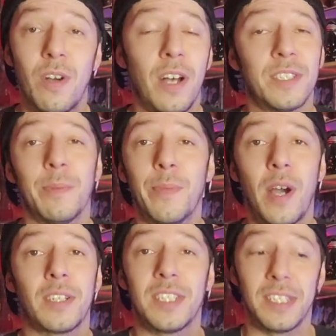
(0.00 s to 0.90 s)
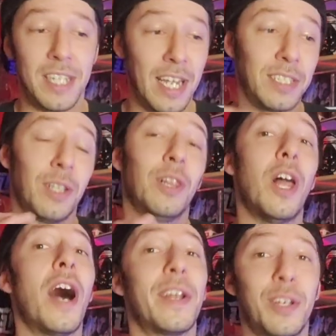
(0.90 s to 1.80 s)
awesome box set that has a
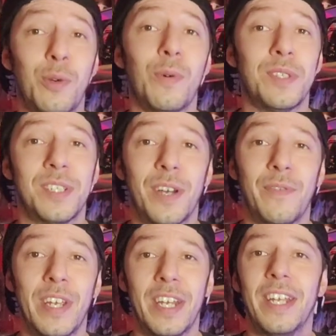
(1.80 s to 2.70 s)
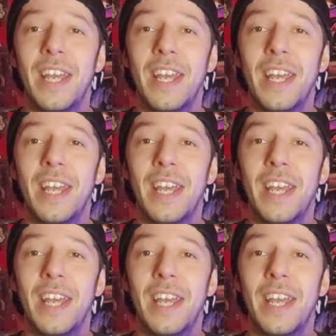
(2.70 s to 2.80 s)
lot of cool stuff in it.